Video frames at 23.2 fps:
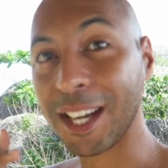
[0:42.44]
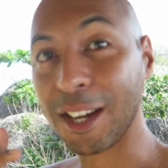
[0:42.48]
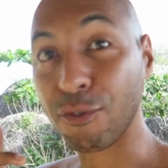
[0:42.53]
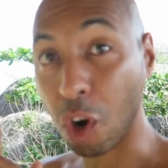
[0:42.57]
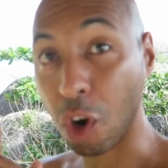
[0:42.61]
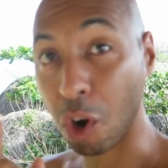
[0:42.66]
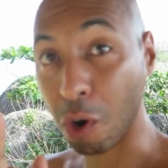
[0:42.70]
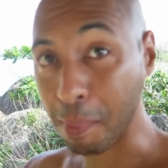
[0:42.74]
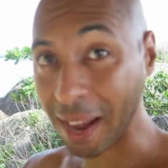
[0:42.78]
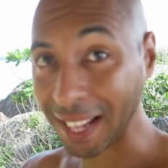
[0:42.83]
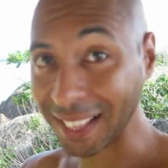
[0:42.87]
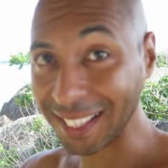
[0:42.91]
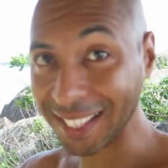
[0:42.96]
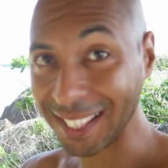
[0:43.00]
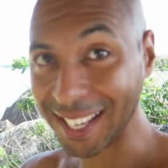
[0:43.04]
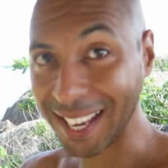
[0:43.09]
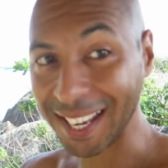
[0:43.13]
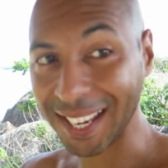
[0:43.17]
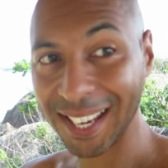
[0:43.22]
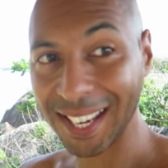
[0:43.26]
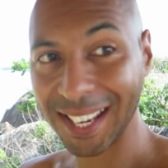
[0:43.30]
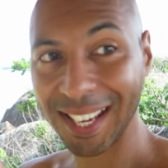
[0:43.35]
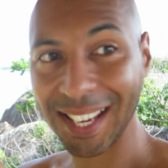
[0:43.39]

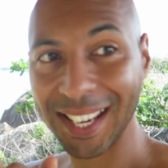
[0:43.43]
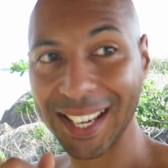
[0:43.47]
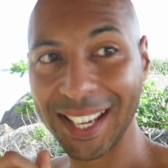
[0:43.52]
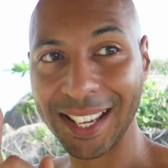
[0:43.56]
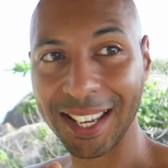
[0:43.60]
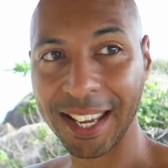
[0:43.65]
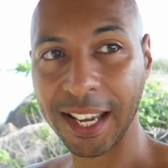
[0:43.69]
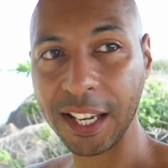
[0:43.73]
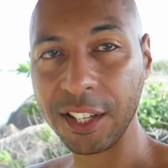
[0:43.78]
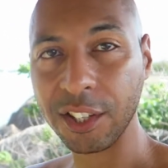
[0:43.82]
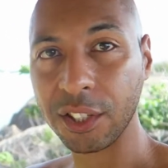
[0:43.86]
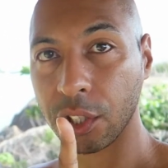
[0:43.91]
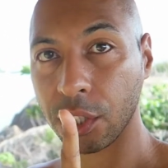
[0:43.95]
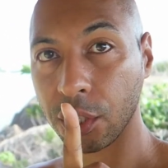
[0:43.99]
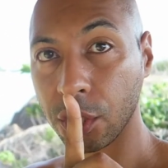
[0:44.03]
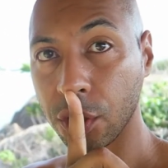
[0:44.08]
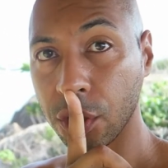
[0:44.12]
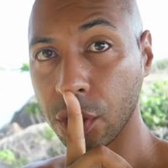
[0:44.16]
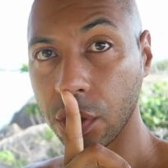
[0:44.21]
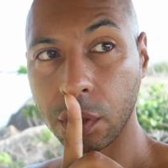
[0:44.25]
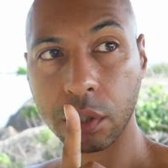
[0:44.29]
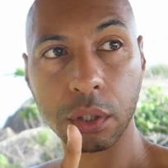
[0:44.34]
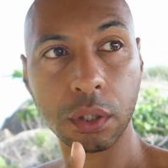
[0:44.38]
romantic kiss.
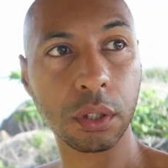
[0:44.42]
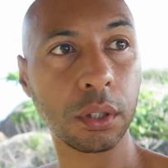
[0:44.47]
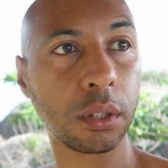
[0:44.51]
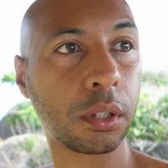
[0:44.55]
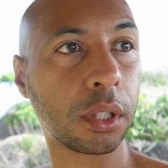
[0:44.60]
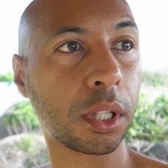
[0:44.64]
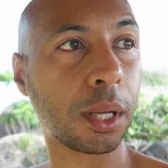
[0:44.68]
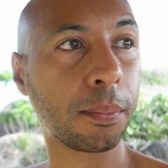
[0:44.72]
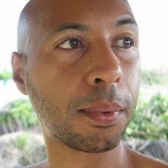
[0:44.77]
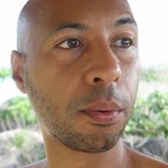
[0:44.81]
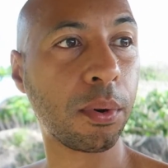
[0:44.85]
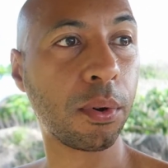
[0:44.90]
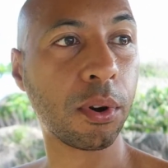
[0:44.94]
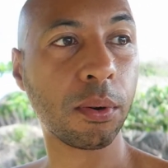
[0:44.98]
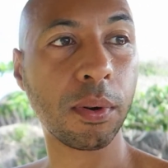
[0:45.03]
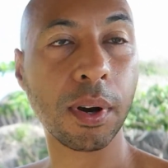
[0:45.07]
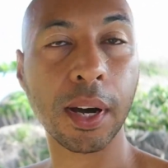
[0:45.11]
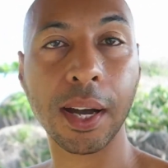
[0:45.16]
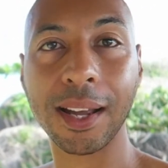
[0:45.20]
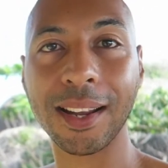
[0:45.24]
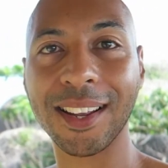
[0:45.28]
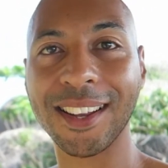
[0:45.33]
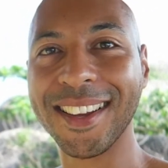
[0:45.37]
Shh, keep that one
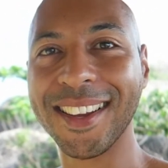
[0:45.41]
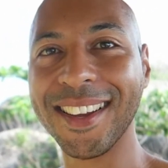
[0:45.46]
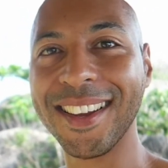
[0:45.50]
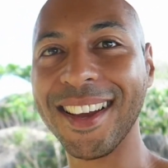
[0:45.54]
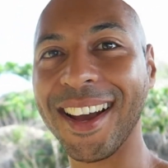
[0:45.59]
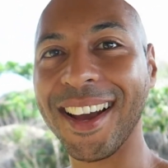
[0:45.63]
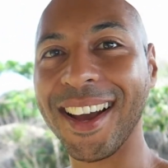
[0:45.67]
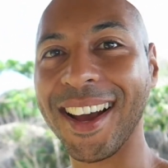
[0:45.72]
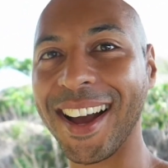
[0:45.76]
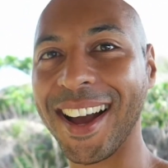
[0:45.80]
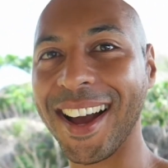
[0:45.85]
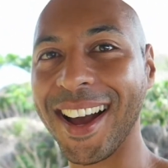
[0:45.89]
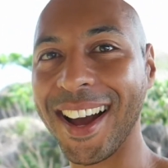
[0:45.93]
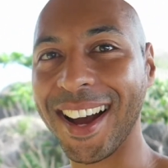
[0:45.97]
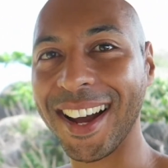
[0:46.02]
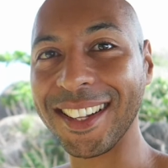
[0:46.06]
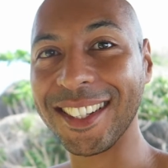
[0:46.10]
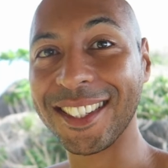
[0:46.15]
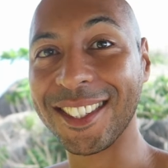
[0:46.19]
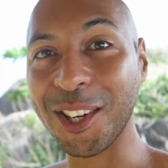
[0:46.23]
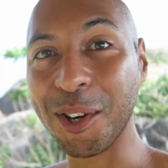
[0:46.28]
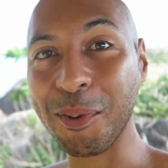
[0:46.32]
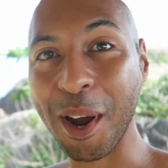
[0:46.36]
quiet.
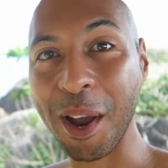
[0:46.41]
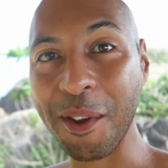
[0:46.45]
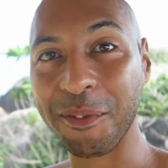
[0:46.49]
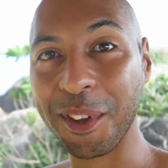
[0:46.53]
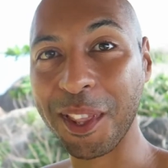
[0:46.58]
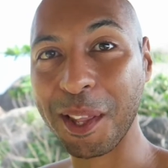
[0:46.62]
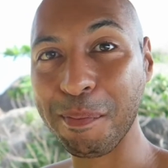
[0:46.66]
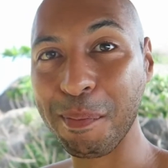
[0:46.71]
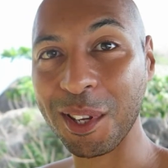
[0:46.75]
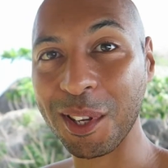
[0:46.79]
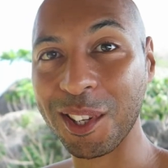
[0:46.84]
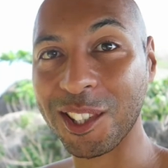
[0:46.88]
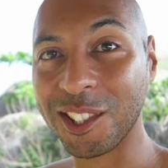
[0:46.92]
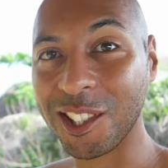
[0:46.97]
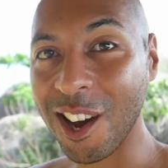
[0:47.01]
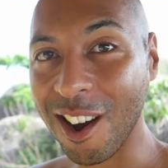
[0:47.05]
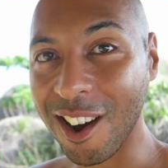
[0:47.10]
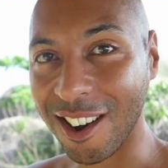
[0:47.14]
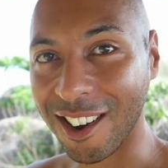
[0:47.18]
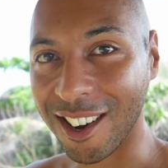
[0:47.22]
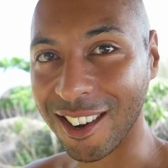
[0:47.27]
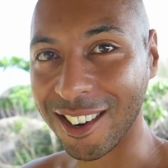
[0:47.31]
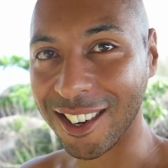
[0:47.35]
And still waiting for the
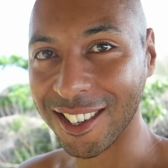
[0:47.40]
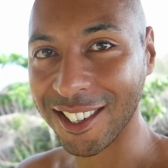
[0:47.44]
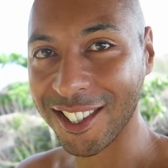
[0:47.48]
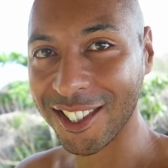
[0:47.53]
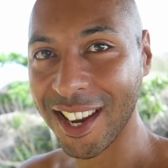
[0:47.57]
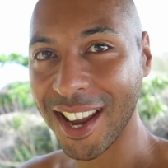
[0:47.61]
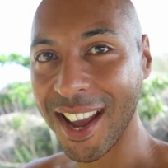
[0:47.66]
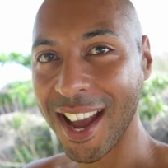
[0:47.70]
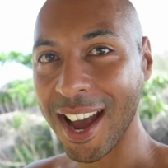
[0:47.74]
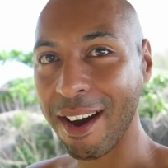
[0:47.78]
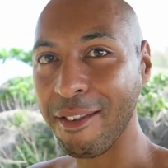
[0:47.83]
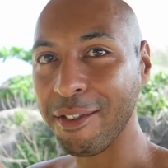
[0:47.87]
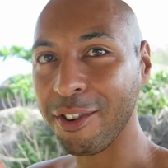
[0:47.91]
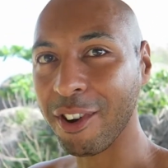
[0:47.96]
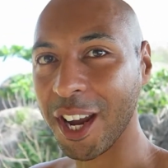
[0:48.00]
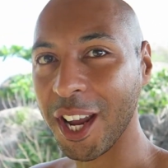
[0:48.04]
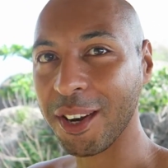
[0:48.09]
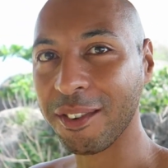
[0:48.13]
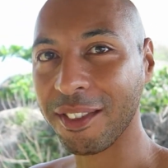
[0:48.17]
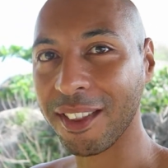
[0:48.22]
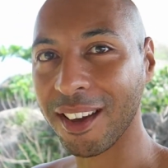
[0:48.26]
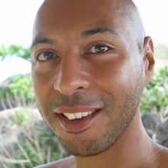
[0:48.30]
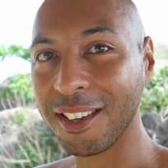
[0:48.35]
massage. Haven't
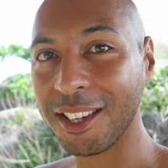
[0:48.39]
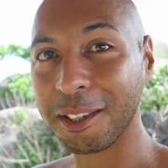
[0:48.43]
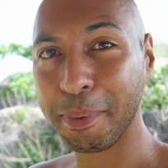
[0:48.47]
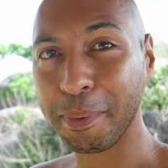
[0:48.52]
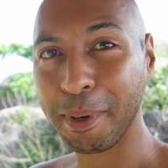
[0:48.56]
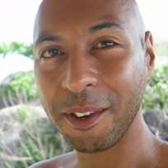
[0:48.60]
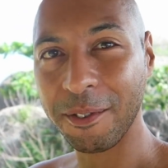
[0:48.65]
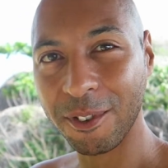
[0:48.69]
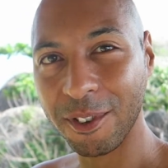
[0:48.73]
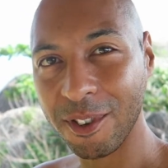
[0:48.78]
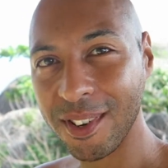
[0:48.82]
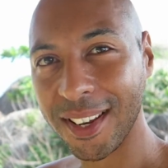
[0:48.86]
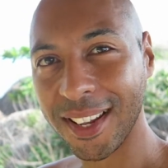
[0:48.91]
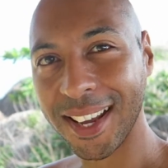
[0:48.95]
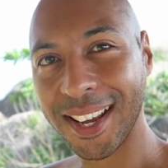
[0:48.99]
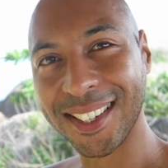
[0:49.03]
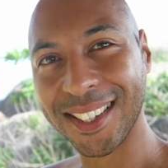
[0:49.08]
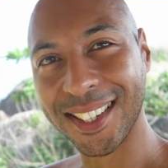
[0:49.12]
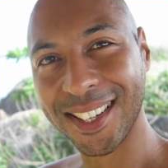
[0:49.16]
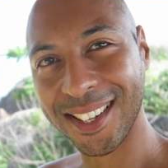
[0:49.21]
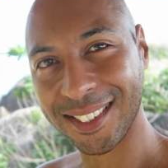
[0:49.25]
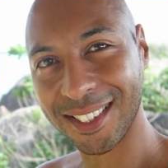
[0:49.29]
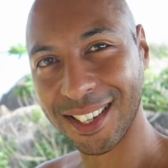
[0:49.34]
got either of those. It's been a few
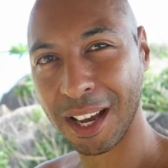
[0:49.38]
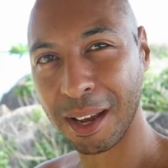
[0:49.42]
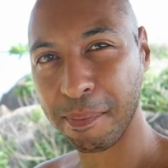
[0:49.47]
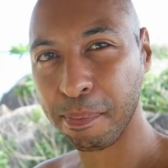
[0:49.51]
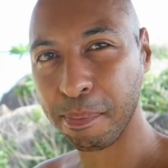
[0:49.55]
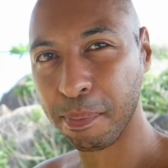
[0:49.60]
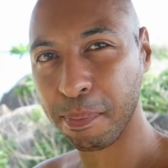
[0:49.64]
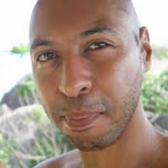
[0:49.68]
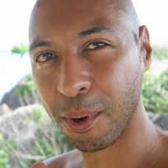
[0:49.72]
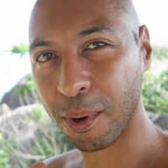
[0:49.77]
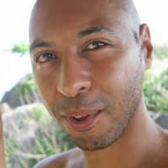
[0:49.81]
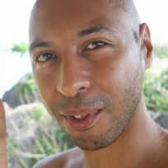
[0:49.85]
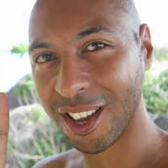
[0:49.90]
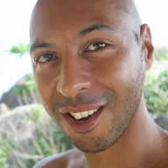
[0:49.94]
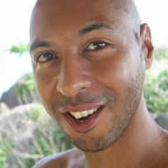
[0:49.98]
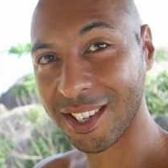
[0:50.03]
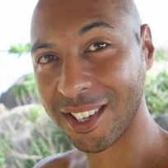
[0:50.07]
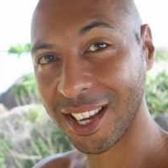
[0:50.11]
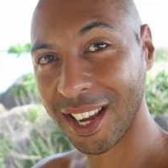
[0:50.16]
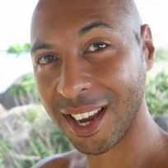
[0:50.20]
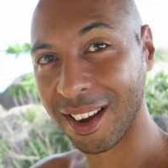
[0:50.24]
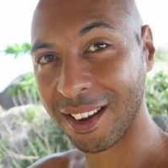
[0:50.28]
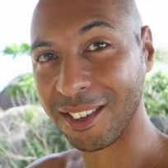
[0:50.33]
days since I put
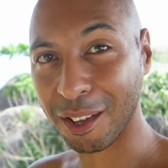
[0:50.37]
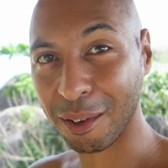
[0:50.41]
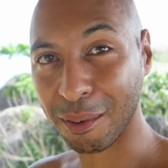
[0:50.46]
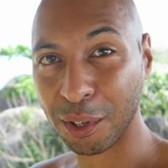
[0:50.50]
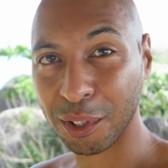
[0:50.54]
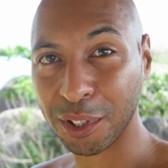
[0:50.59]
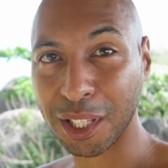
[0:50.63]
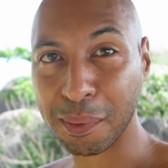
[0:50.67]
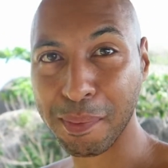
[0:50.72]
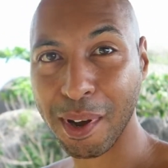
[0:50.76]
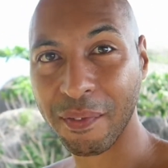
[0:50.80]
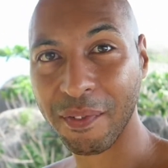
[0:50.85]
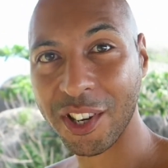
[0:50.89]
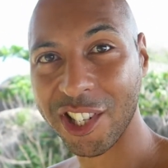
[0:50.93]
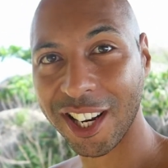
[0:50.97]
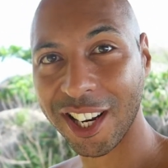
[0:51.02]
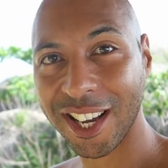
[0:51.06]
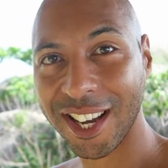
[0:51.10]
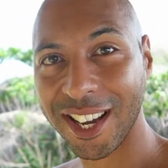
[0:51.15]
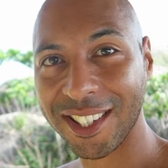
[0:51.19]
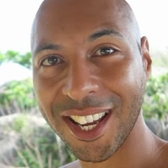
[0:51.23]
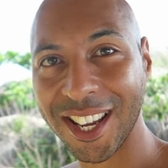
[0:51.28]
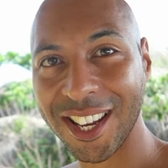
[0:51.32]
those out into the world, did my
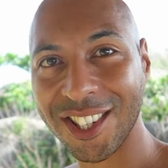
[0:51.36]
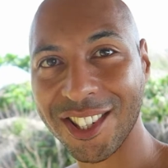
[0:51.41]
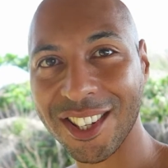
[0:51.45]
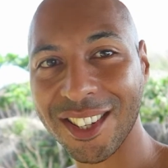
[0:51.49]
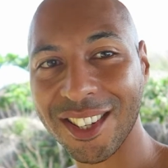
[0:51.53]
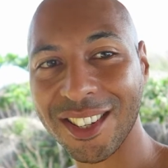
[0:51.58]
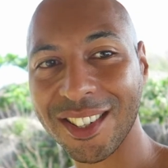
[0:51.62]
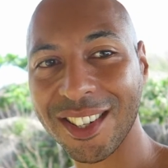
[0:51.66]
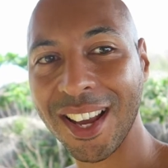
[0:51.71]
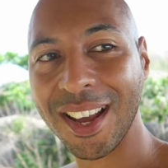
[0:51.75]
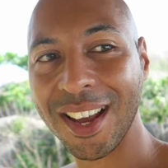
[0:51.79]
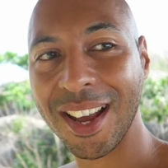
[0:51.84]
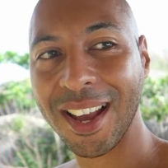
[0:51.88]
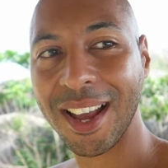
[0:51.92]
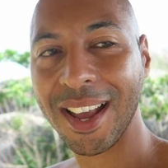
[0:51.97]
visualizations.